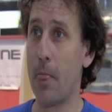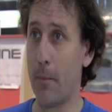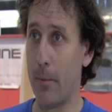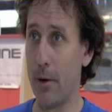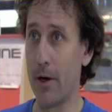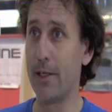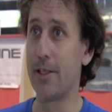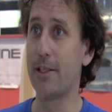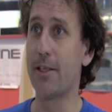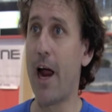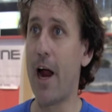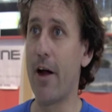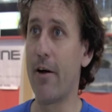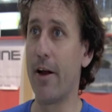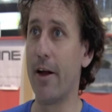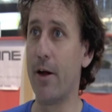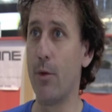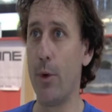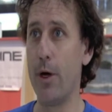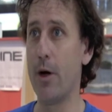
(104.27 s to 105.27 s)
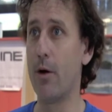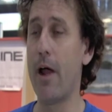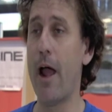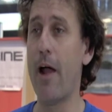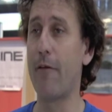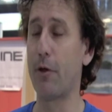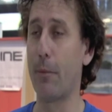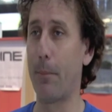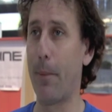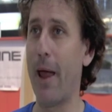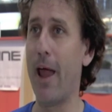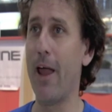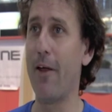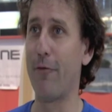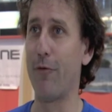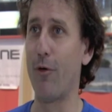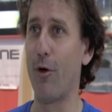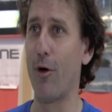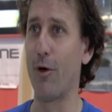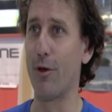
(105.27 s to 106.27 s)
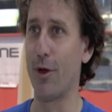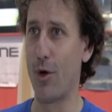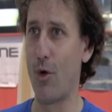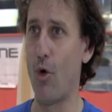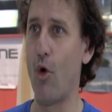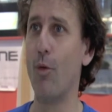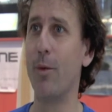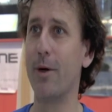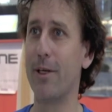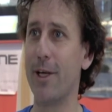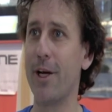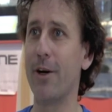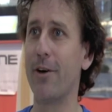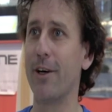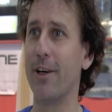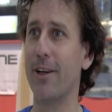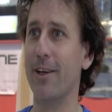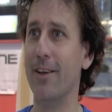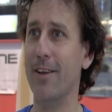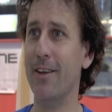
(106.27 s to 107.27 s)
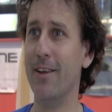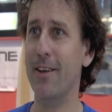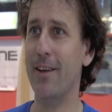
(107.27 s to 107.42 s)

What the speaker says: polystyrene, we don't have to pay for the core material.